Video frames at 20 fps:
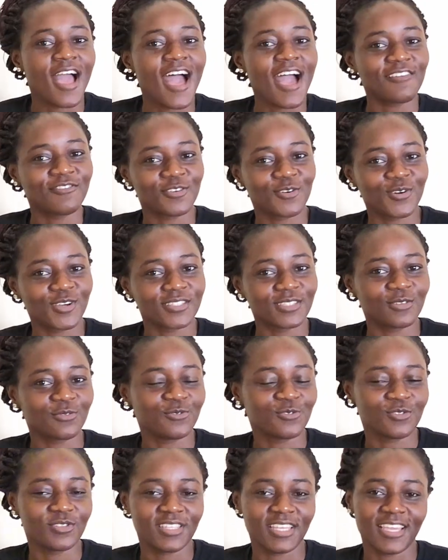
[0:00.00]
Have a
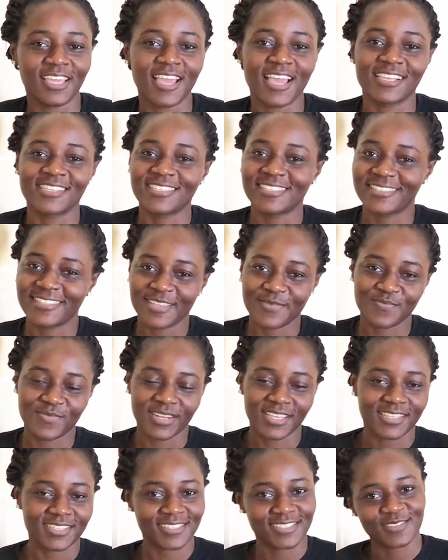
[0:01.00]
wonderful day and stay
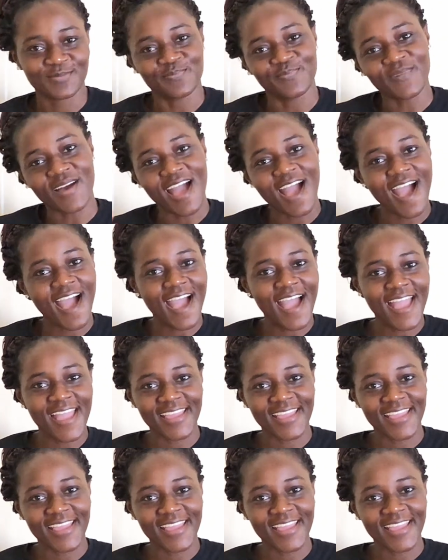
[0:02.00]
blessed. Bye.